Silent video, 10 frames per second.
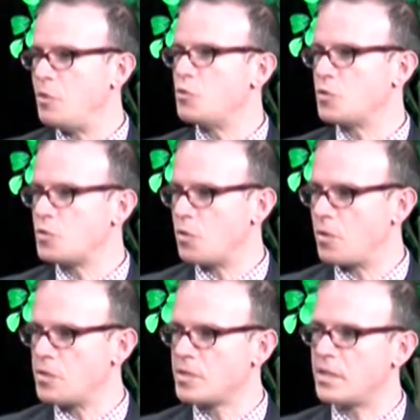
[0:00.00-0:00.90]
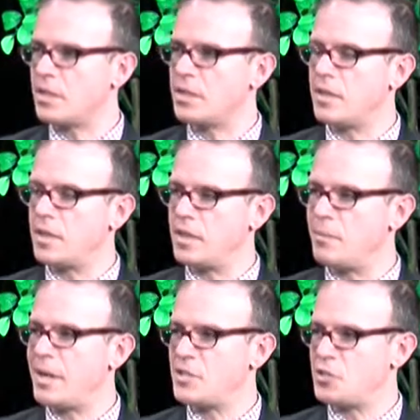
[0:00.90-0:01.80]
music stores and
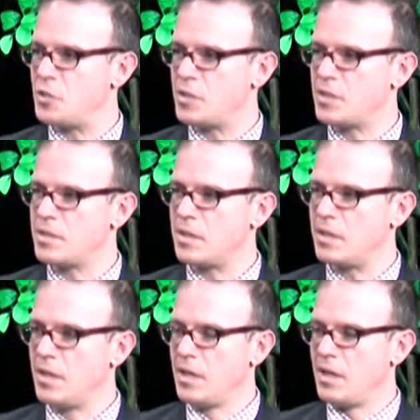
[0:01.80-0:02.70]
in Massachusetts, and